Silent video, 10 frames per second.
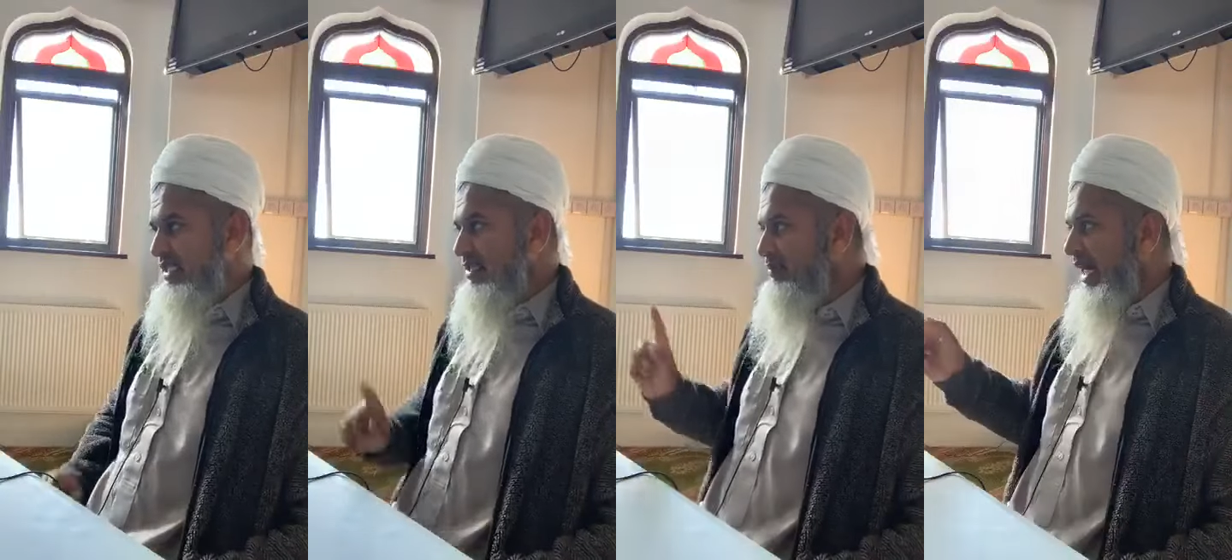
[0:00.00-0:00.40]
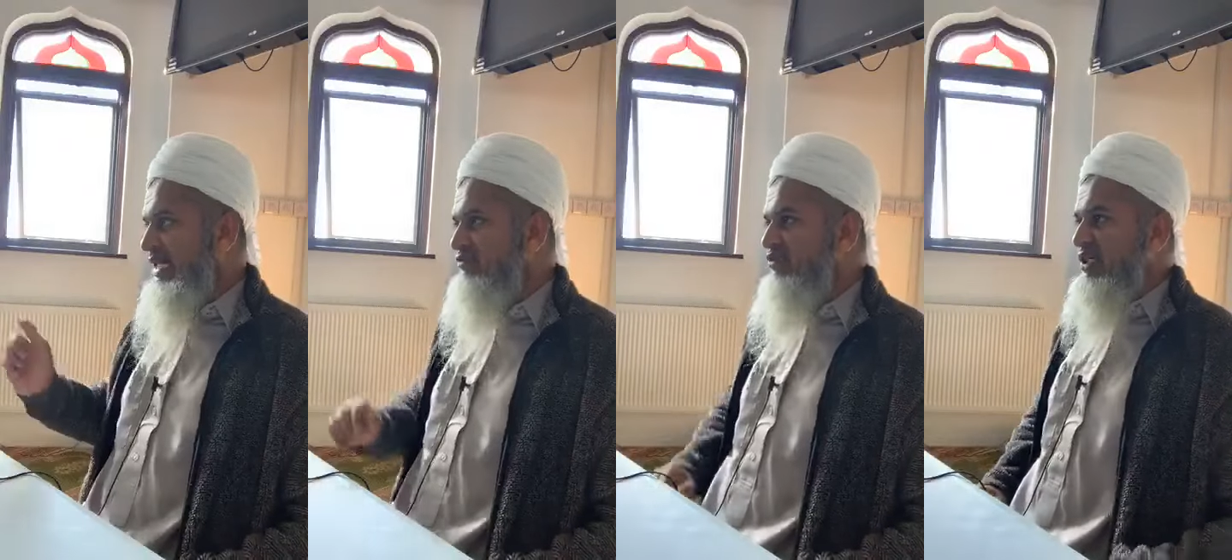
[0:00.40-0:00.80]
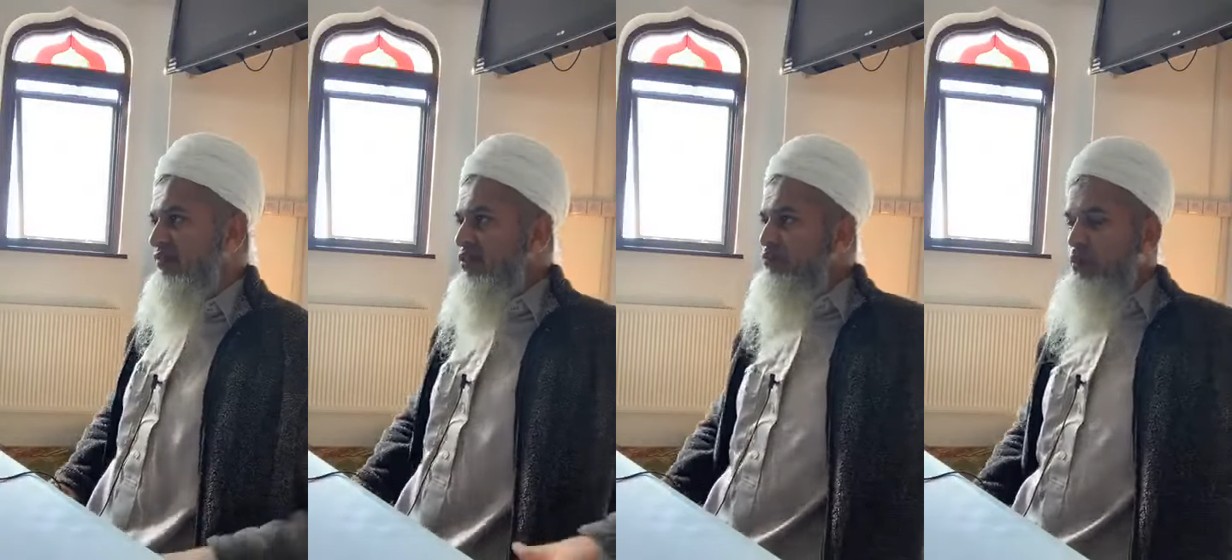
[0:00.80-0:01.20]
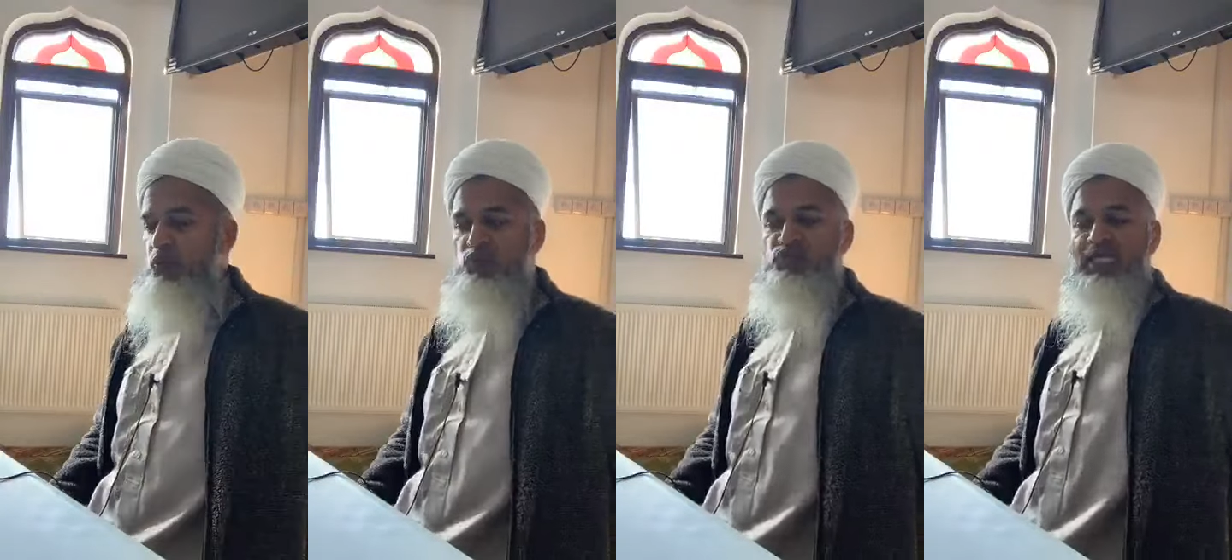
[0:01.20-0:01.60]
The man in front of you
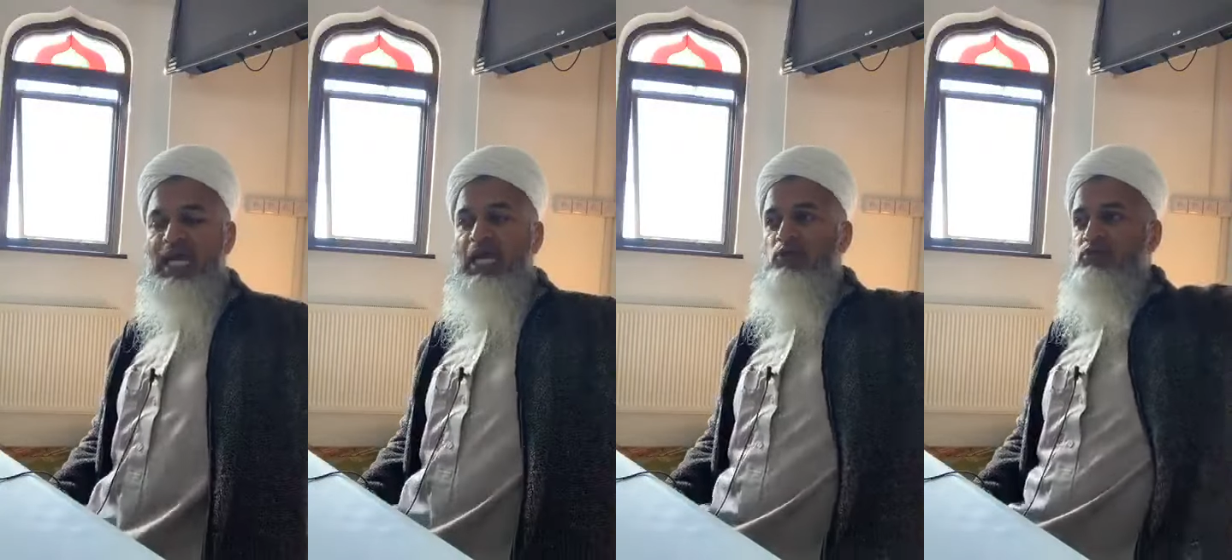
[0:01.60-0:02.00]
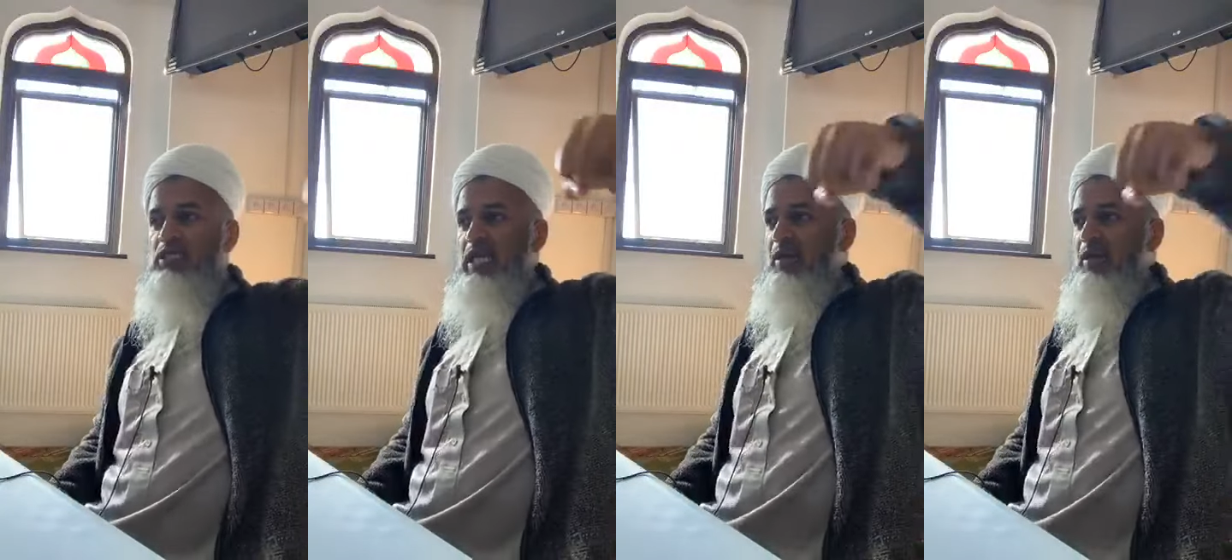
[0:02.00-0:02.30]
pulls out